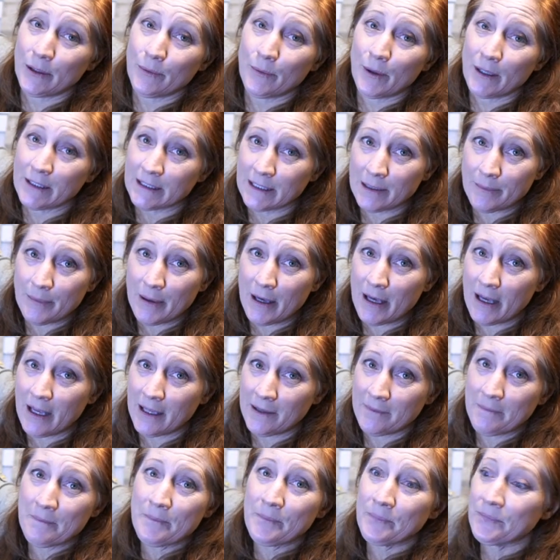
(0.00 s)
you want them
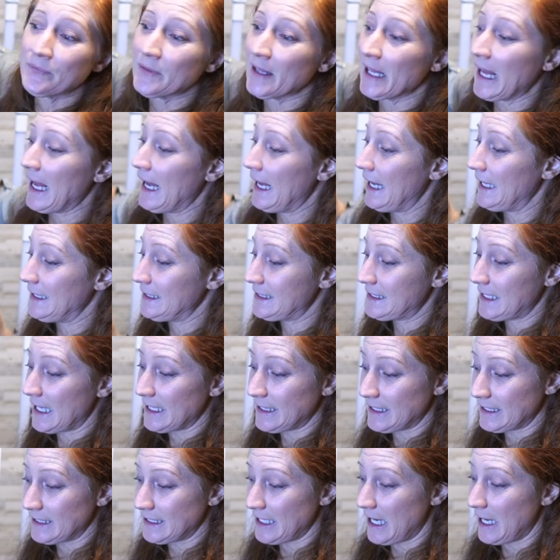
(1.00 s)
on and
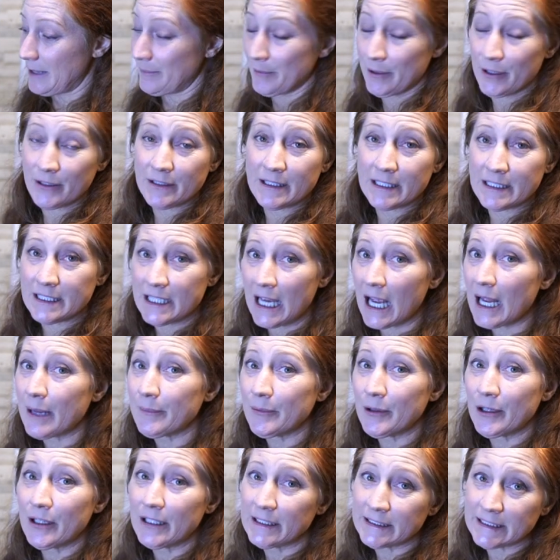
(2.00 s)
set the timer. The
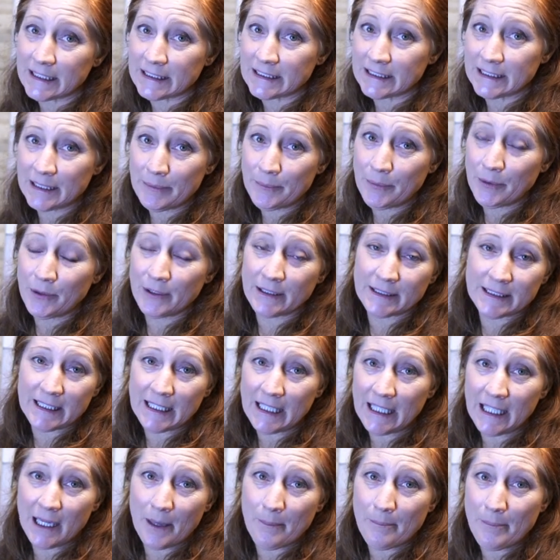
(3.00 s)
timer is as simple as
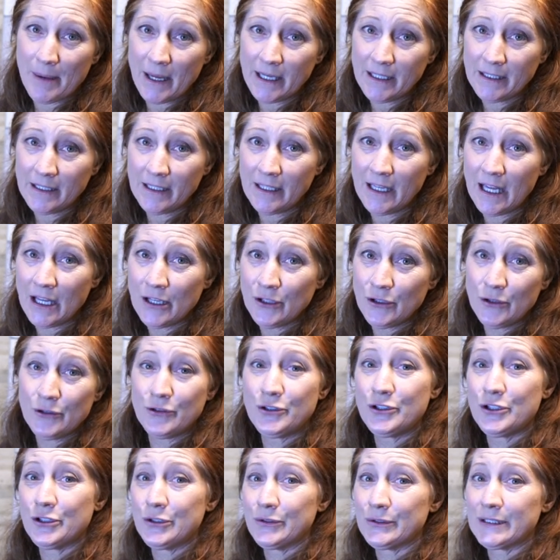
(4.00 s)
hitting a button. You
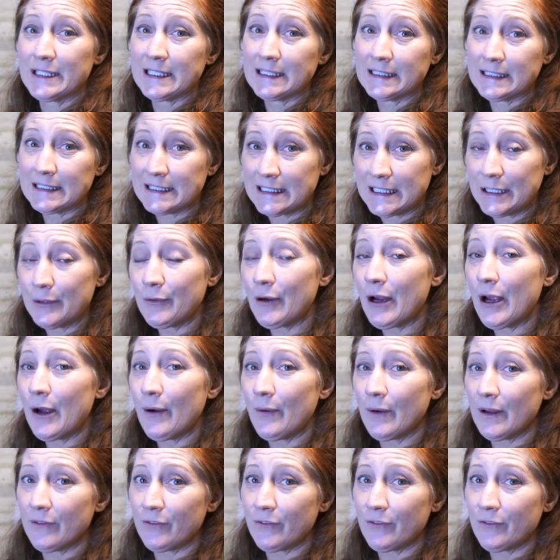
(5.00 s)
choose zero